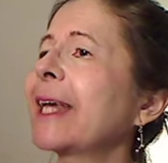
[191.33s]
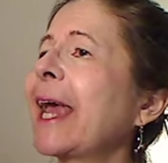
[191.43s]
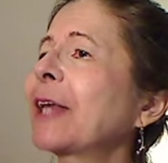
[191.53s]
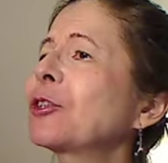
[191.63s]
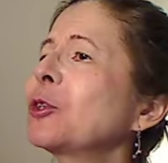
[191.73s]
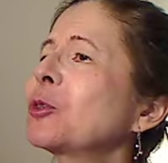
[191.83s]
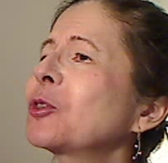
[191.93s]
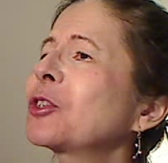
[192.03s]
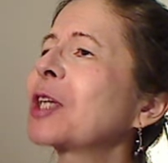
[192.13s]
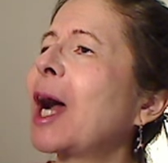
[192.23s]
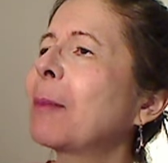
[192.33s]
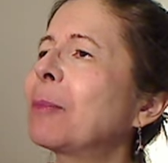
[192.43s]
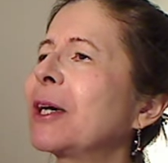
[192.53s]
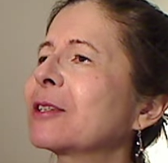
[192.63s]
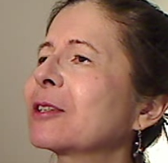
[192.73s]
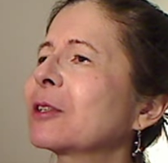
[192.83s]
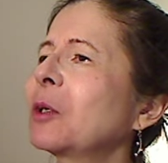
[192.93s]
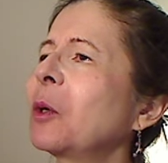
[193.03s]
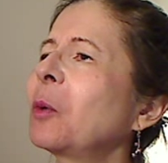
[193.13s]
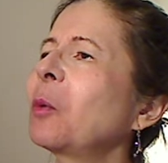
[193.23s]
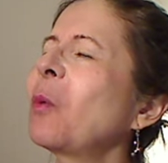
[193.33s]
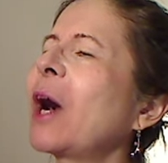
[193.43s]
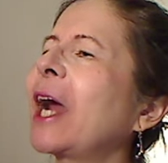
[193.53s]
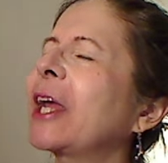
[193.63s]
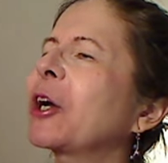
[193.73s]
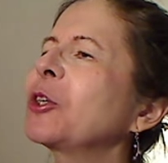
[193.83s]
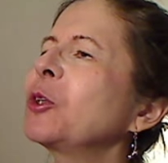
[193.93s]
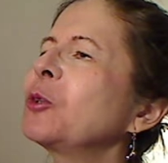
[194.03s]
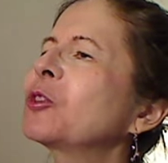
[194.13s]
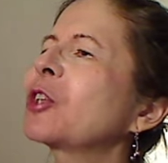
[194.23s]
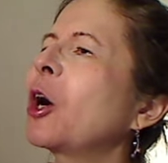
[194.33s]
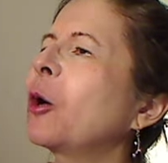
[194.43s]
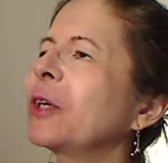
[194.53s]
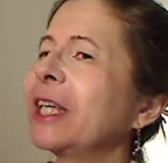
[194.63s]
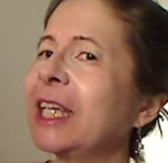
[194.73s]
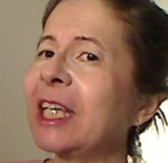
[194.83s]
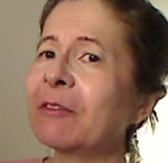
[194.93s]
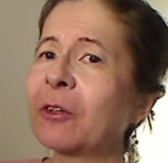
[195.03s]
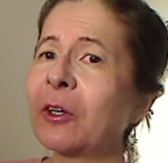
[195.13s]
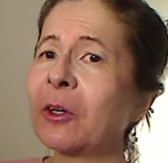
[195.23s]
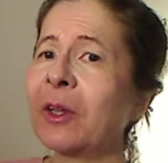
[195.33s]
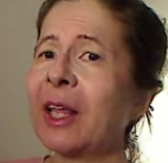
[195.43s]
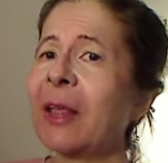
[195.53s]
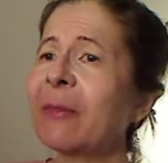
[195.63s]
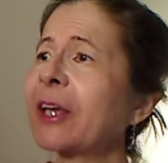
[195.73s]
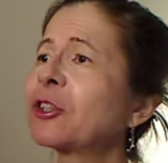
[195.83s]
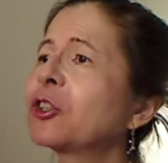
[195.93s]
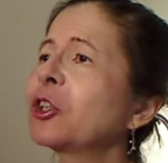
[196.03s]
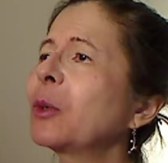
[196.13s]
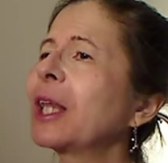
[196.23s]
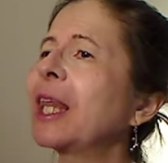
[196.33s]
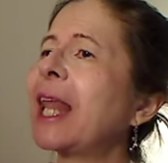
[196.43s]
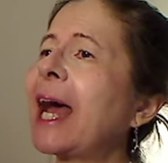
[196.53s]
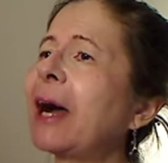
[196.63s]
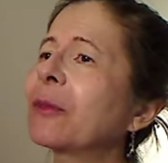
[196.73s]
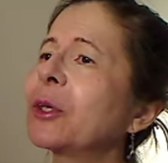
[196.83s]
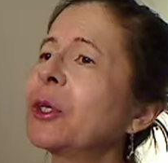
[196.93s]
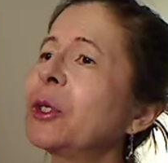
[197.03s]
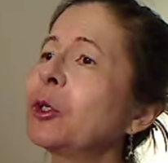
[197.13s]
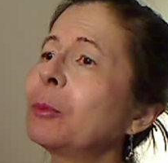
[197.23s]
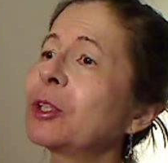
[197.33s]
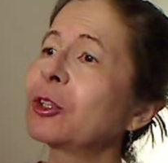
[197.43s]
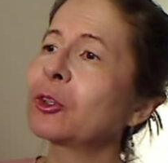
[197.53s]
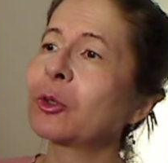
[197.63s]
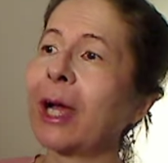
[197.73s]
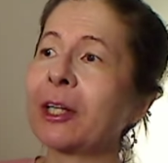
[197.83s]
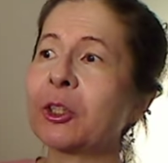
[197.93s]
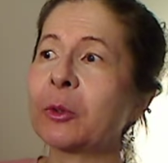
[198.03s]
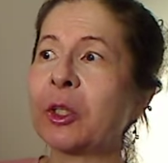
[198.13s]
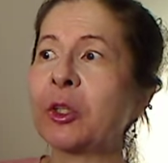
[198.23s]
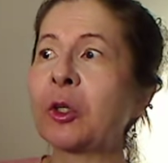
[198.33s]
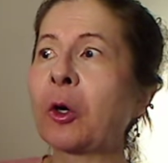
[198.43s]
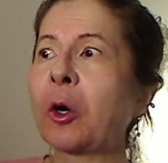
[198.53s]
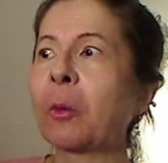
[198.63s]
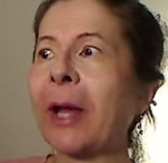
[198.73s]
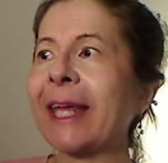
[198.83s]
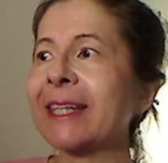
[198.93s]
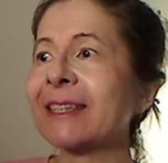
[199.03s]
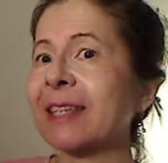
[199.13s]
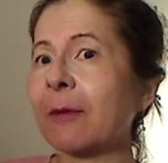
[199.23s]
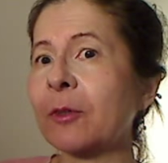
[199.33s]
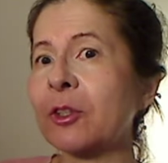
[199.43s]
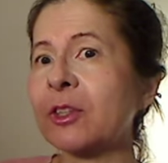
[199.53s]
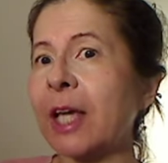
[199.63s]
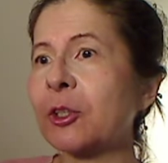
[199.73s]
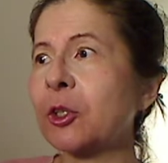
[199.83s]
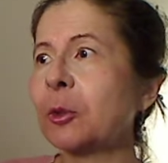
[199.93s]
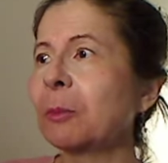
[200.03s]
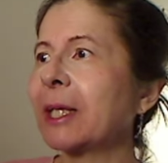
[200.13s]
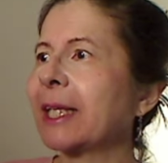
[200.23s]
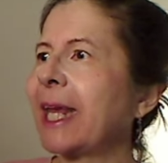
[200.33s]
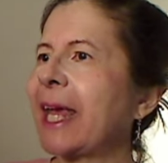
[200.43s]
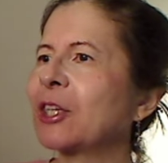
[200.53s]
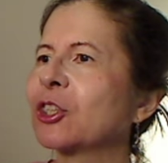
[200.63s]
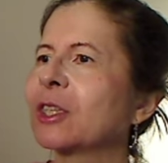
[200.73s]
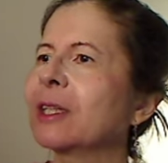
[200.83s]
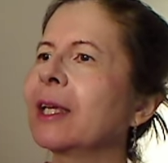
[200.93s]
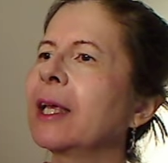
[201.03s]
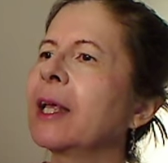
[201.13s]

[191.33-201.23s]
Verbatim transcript: Can't you stop us? Why are you so evil that you allow the humans who try to do it your way to suffer such humiliation?